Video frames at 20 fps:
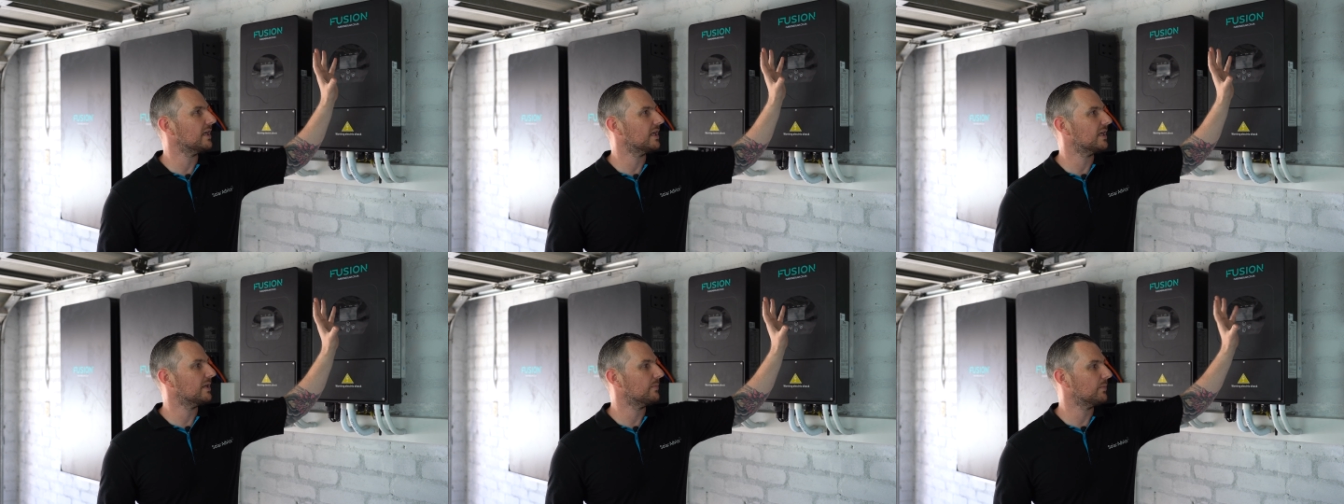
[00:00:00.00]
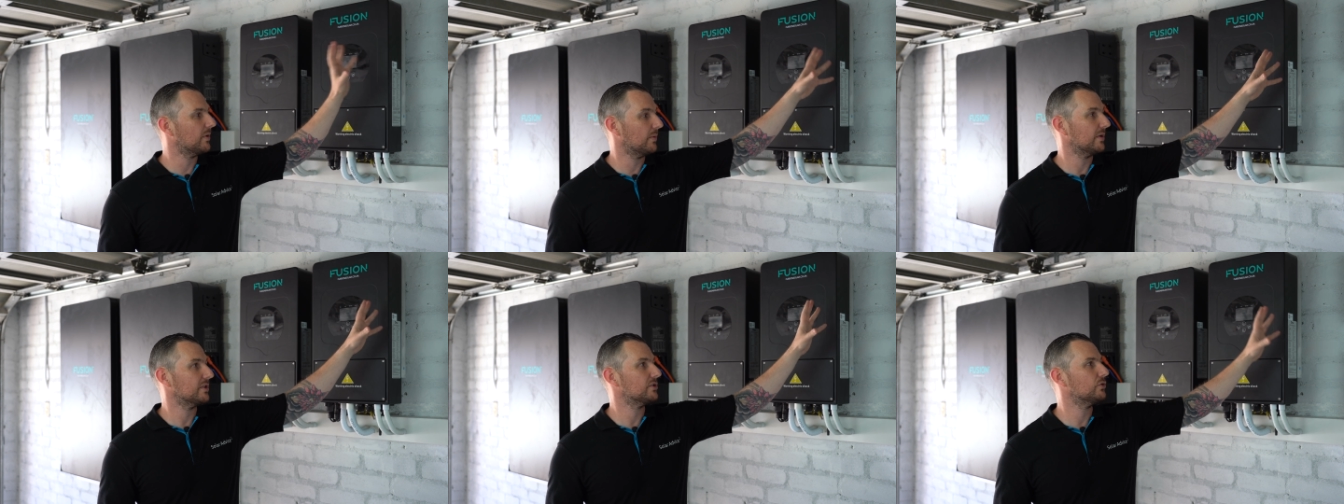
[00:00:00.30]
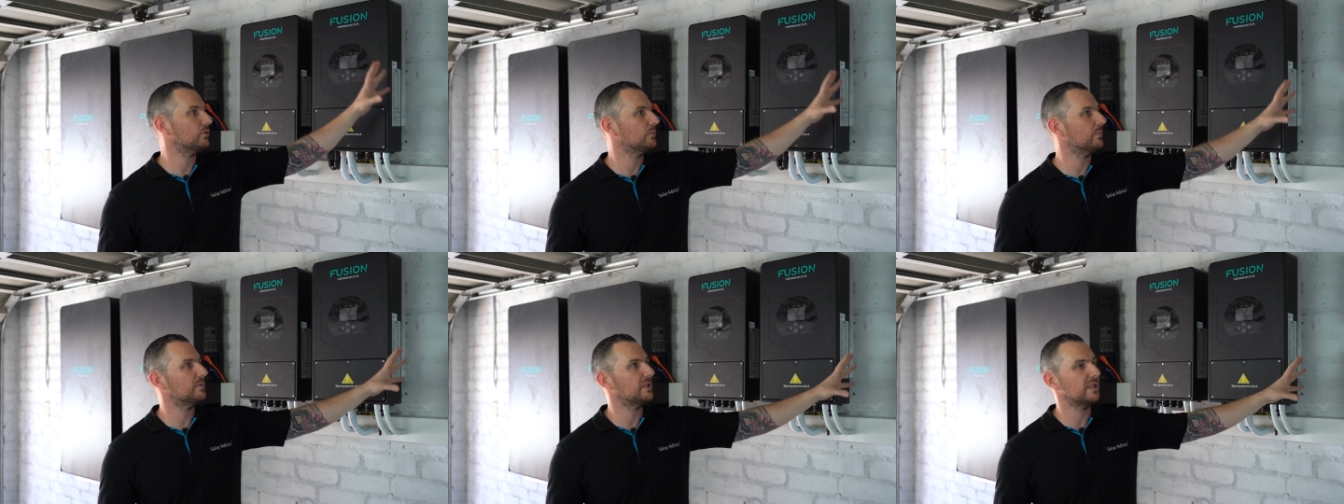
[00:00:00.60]
uh, my, my
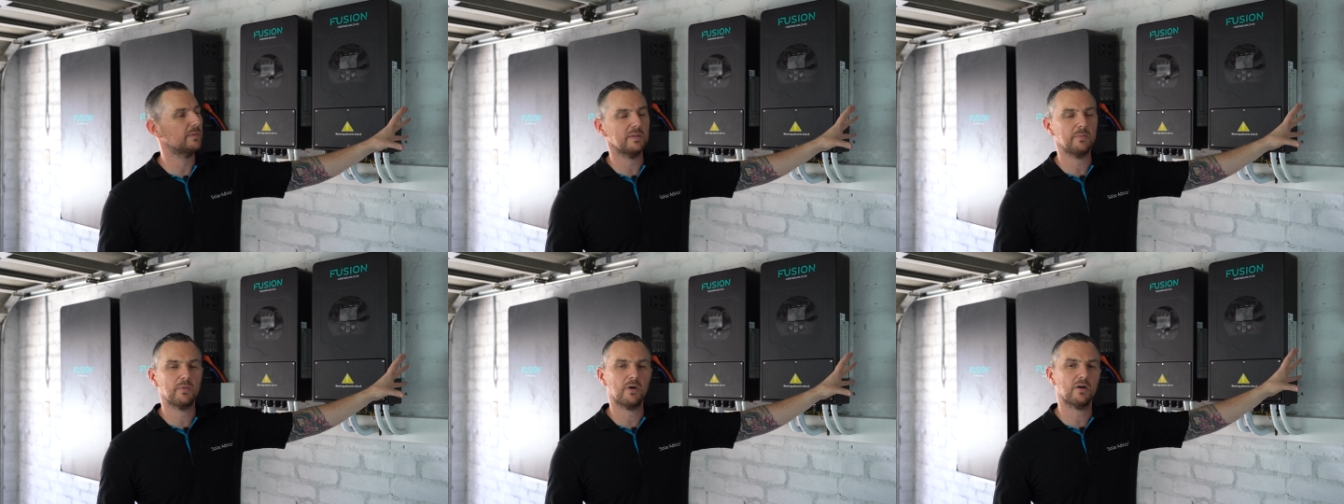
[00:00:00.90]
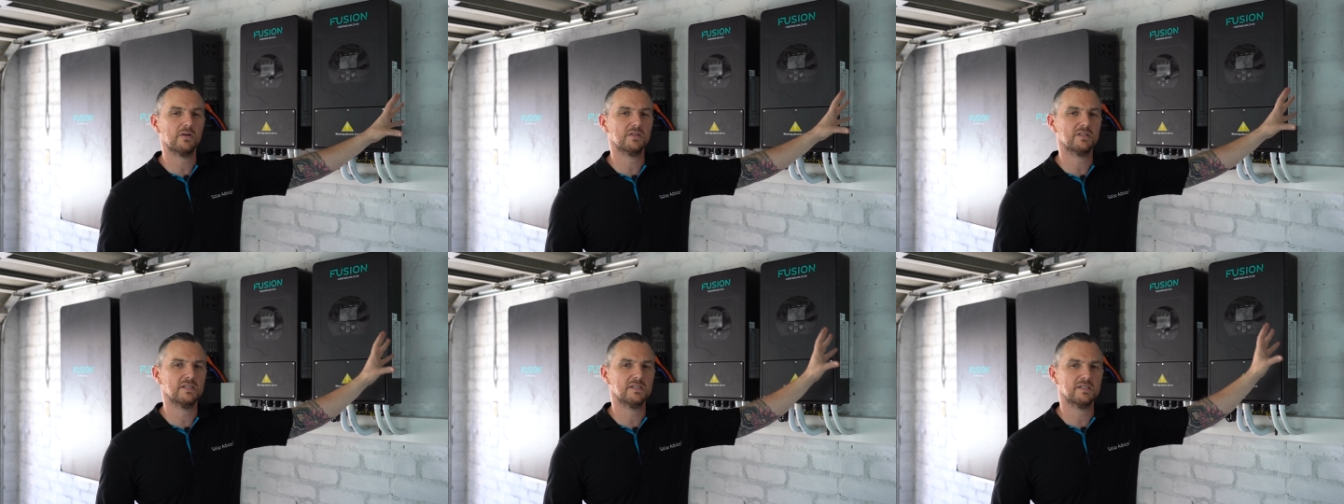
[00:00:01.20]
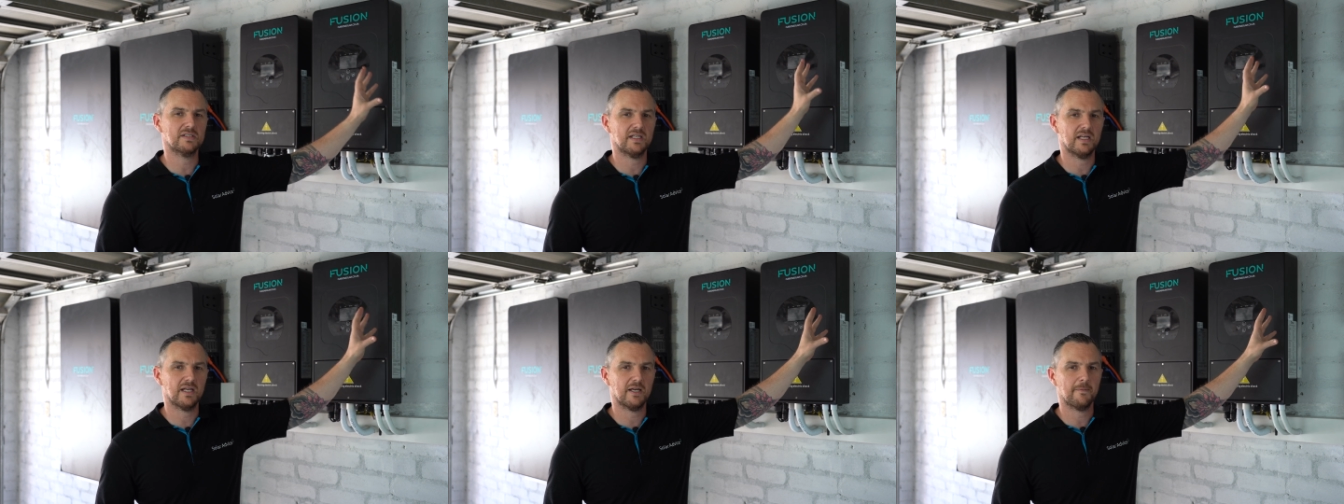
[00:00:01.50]
two DB
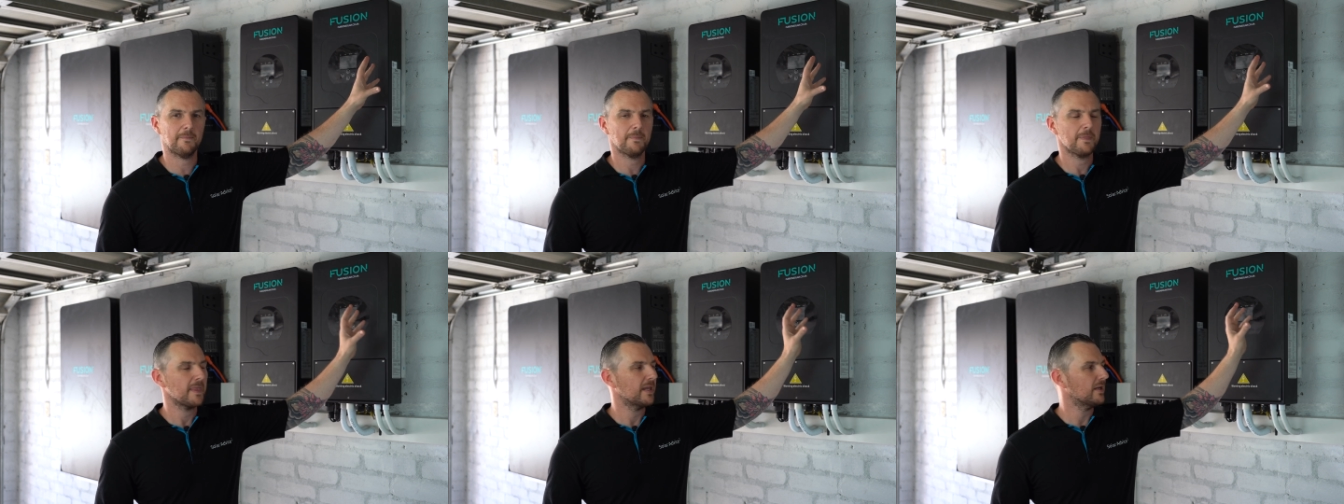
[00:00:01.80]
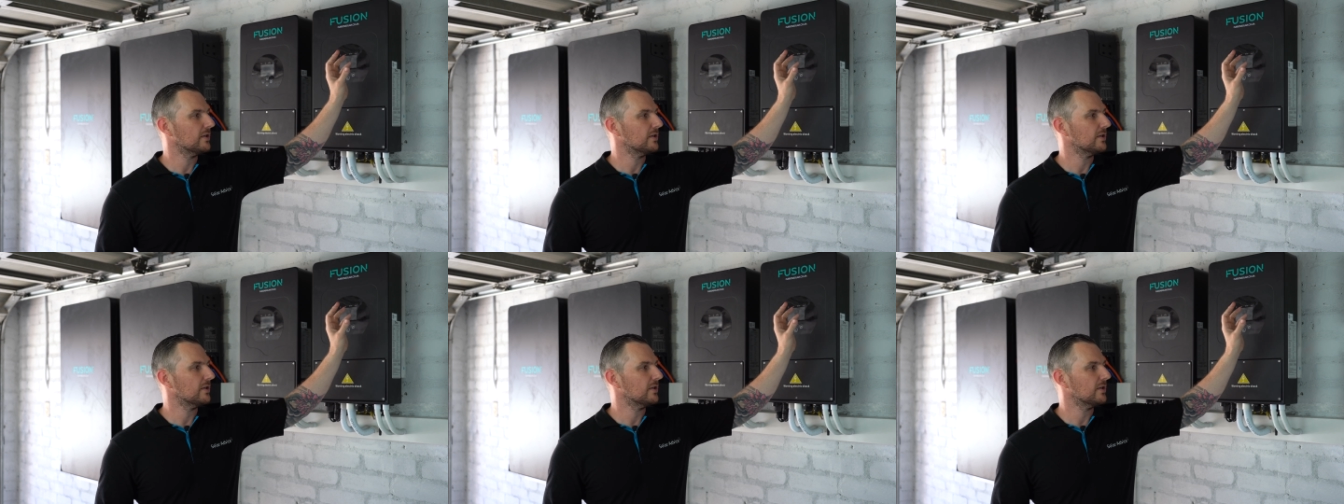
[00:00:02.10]
boxes here.